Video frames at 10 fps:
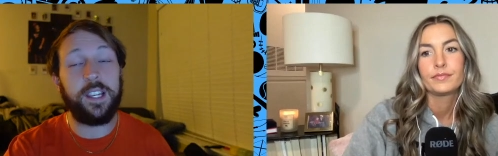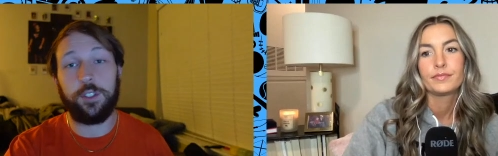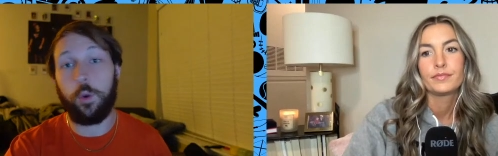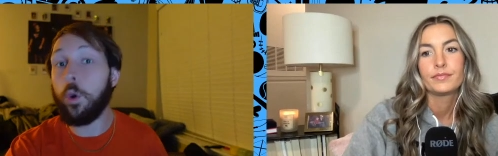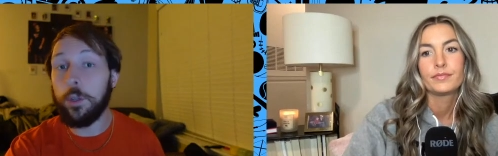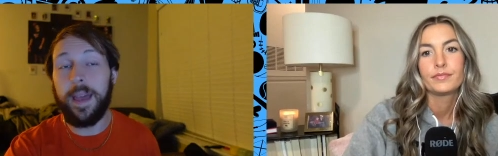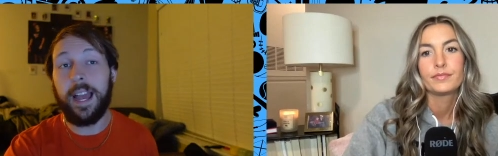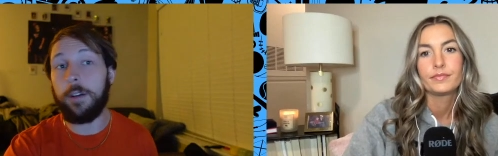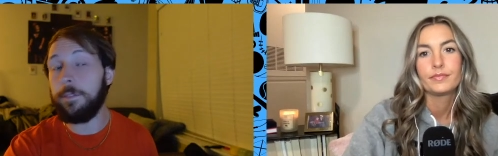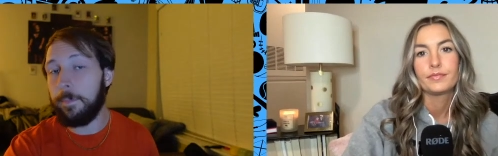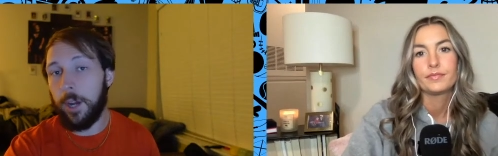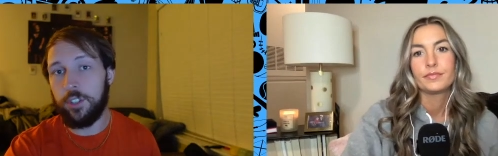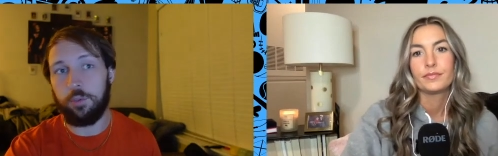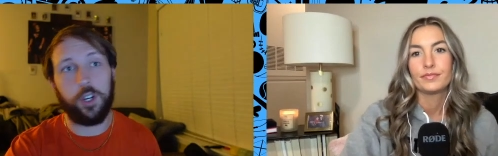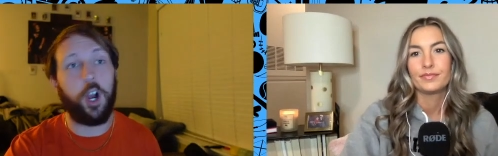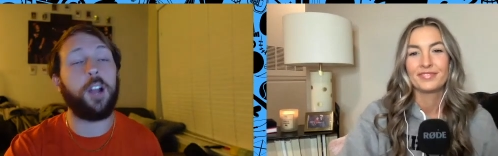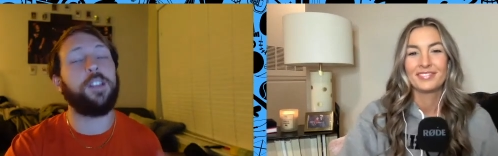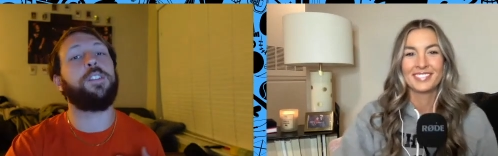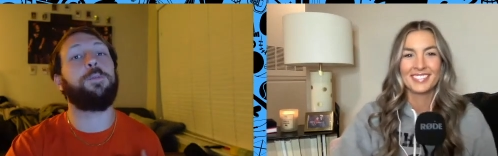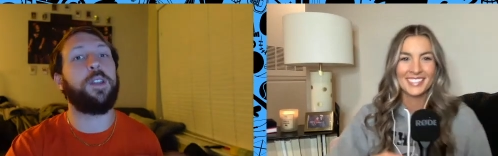Speaker 1: quarterback of the bunch, regardless of
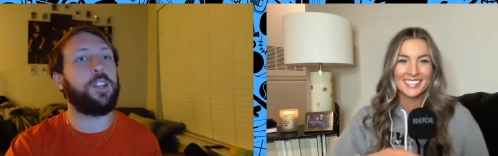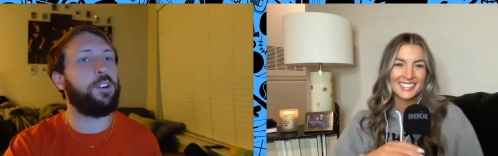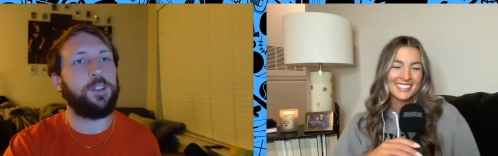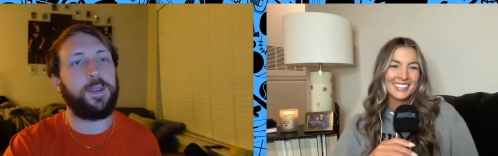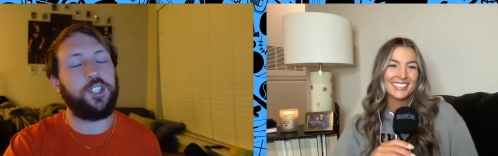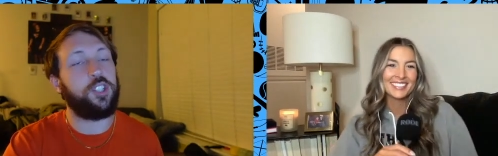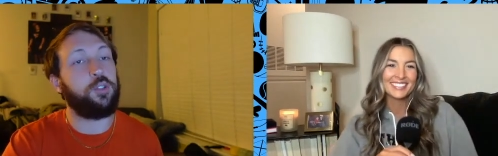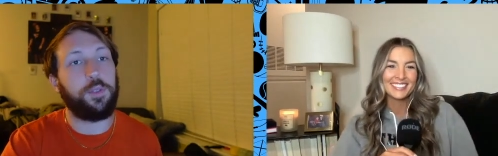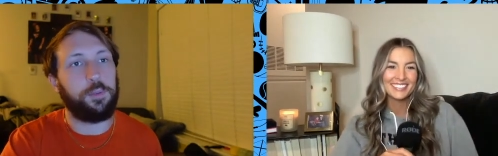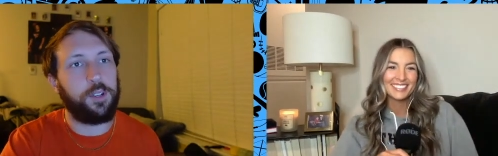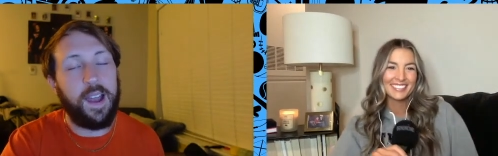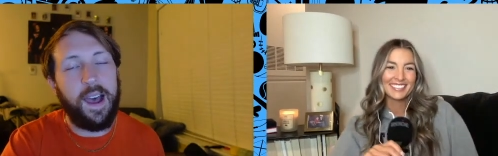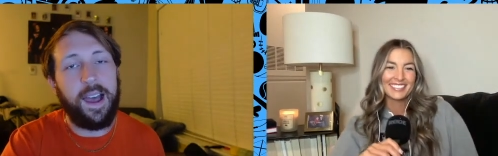whether you're a Jimmy G truth or not.